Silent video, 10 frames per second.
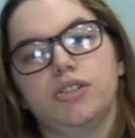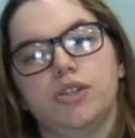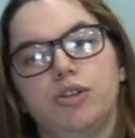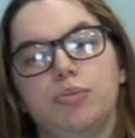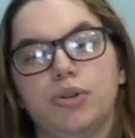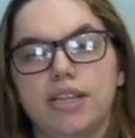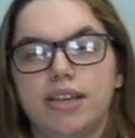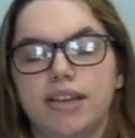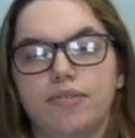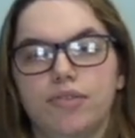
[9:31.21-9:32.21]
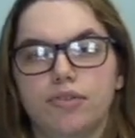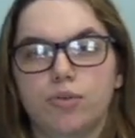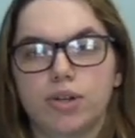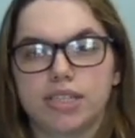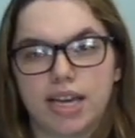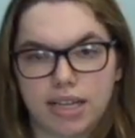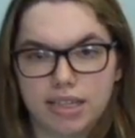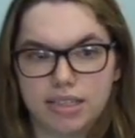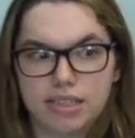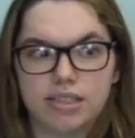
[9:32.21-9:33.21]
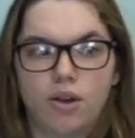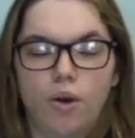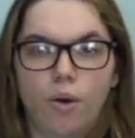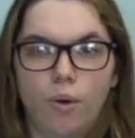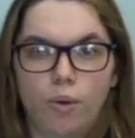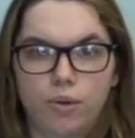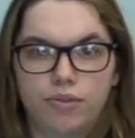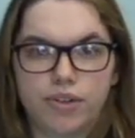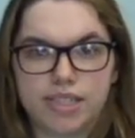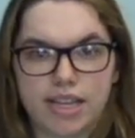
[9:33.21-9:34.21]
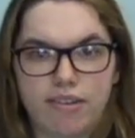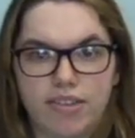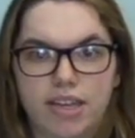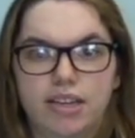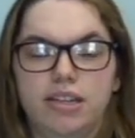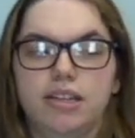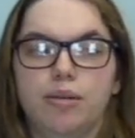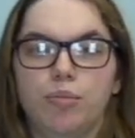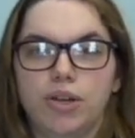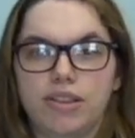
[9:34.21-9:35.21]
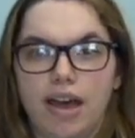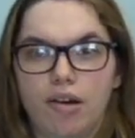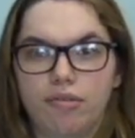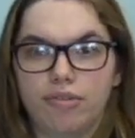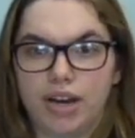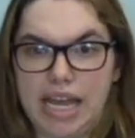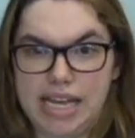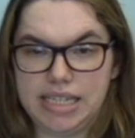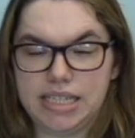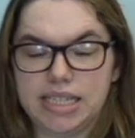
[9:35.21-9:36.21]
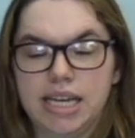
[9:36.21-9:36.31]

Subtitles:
So you breathe in for 4 seconds, hold for 7, breathe out for 8.